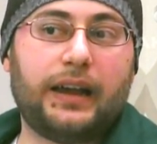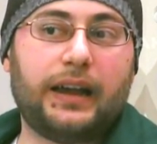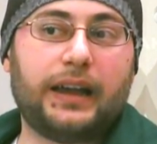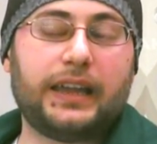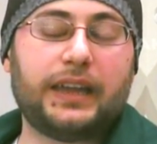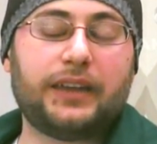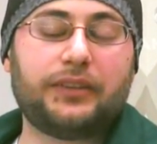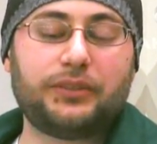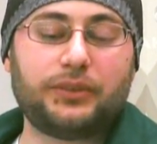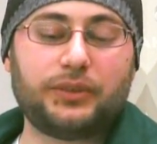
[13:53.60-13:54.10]

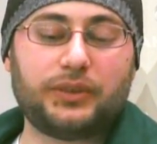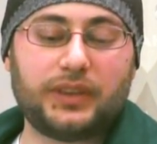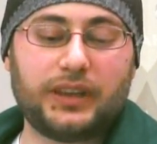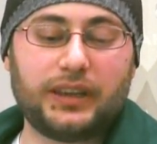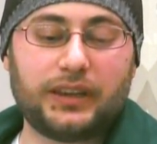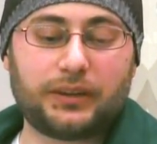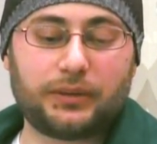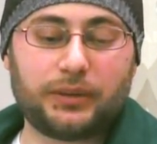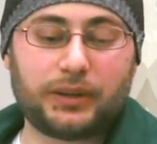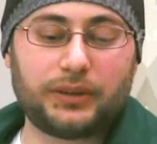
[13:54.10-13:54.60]
I have to
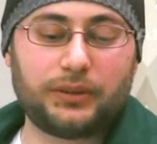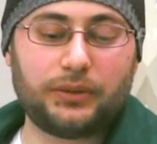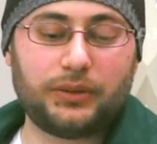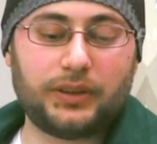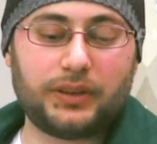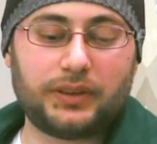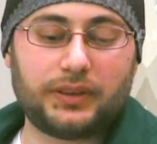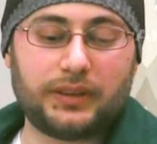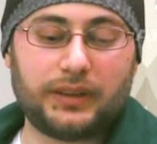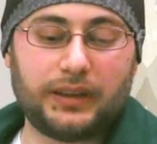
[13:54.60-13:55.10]
say, quick to
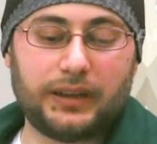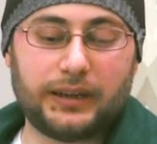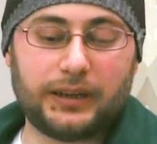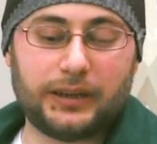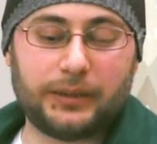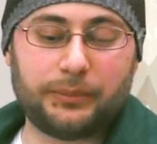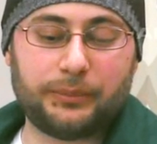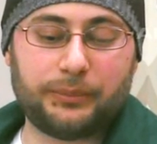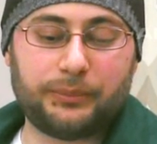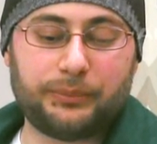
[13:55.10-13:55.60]
this,
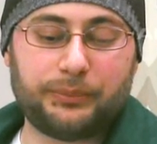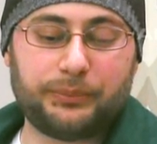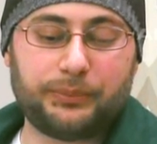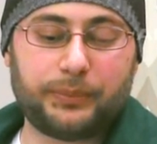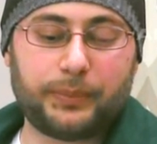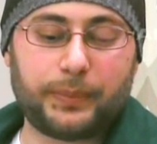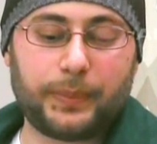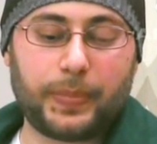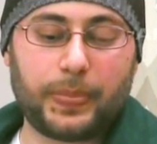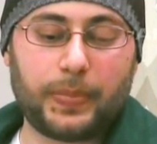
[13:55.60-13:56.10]

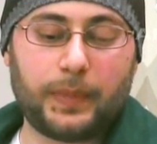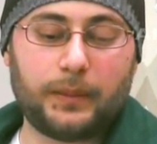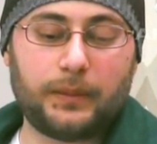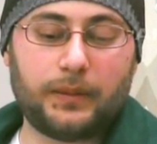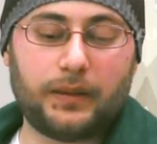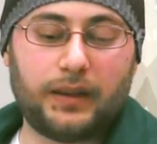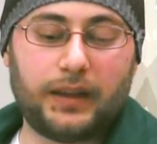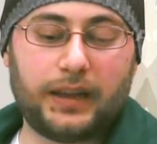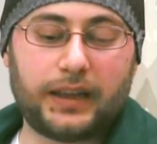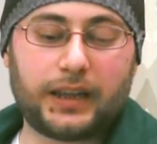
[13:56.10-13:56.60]

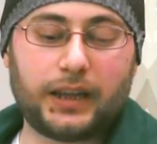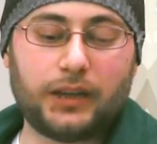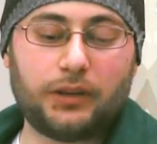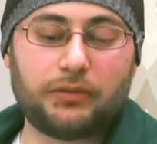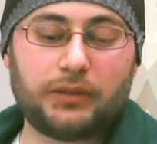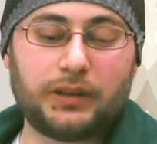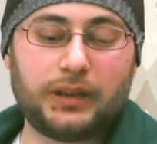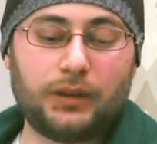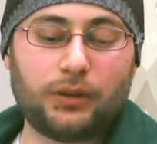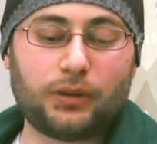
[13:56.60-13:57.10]
I kind
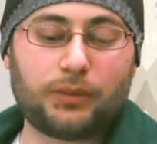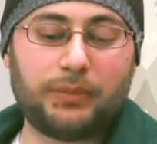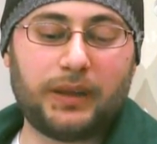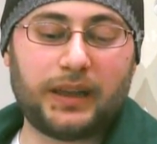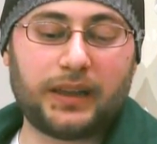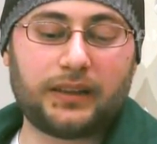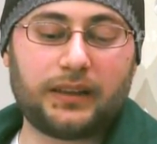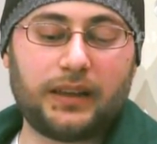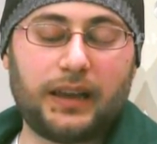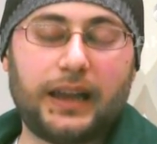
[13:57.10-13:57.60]
of, when I look
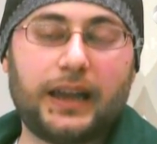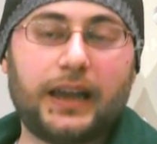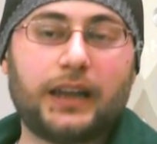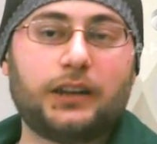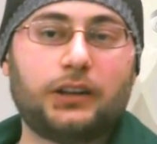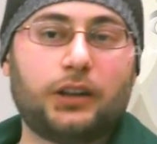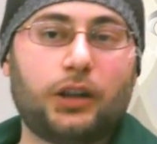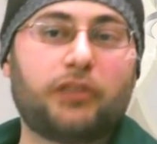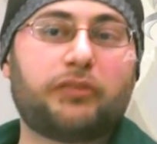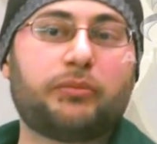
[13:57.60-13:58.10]
back, I
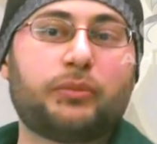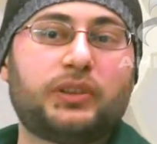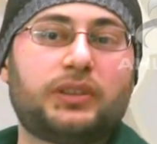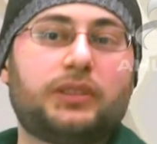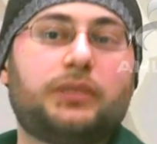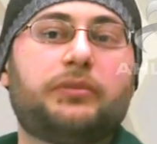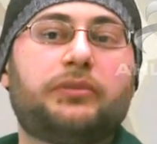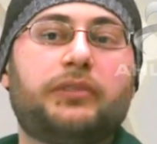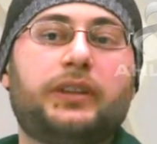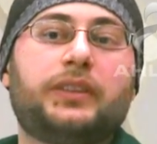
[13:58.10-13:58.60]
had a lot of
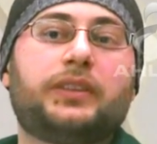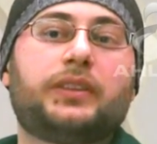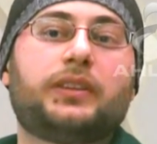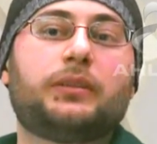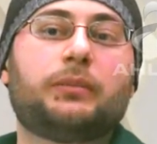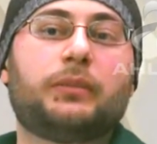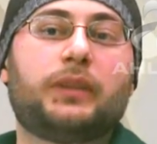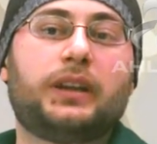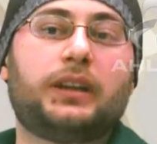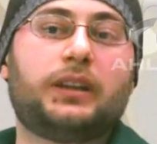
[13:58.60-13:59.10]
Muslim friends
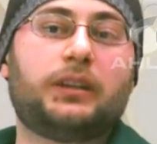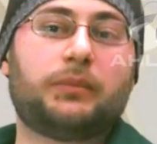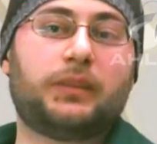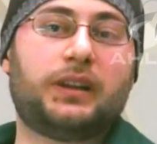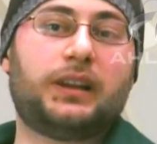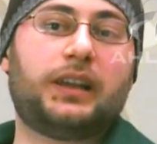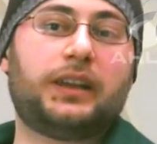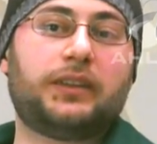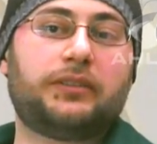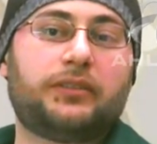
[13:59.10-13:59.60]
in
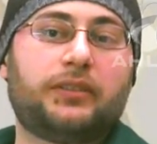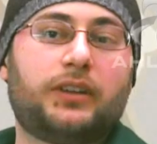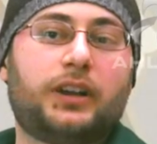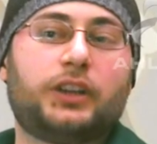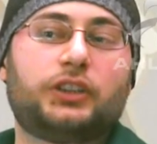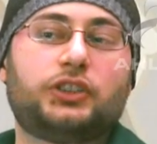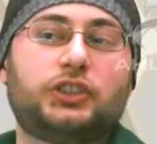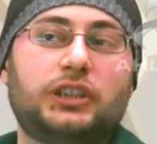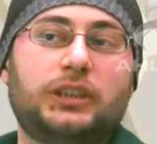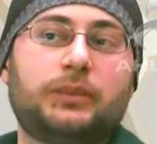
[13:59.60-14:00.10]
my life.
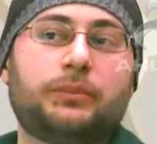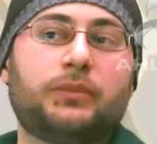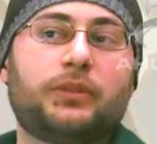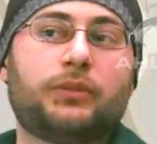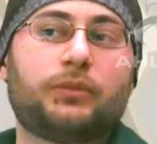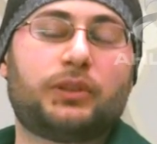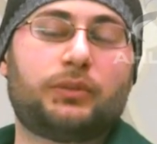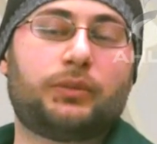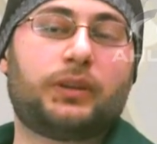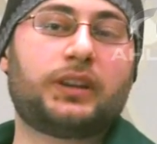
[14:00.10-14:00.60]
Hashim
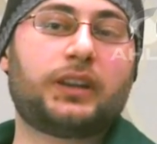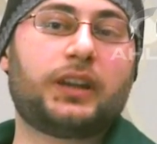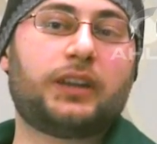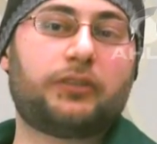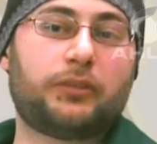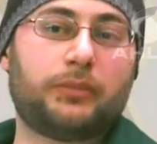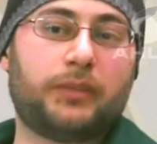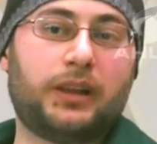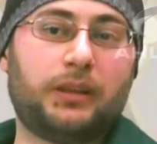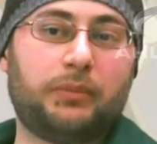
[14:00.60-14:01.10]
was one guy
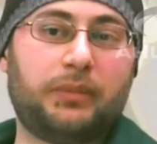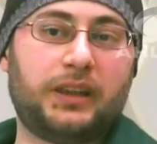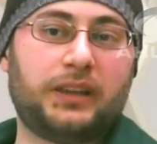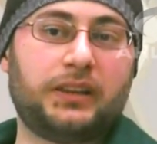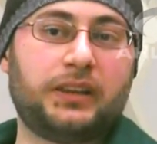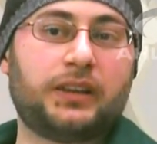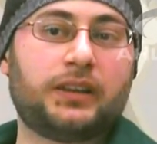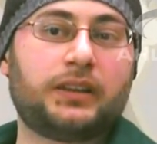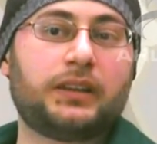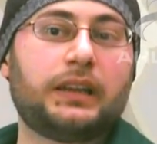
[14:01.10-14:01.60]
from
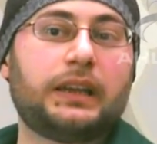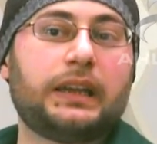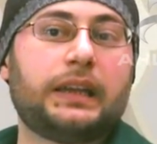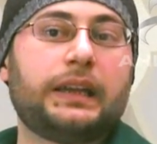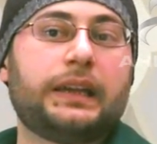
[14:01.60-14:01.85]
Albania.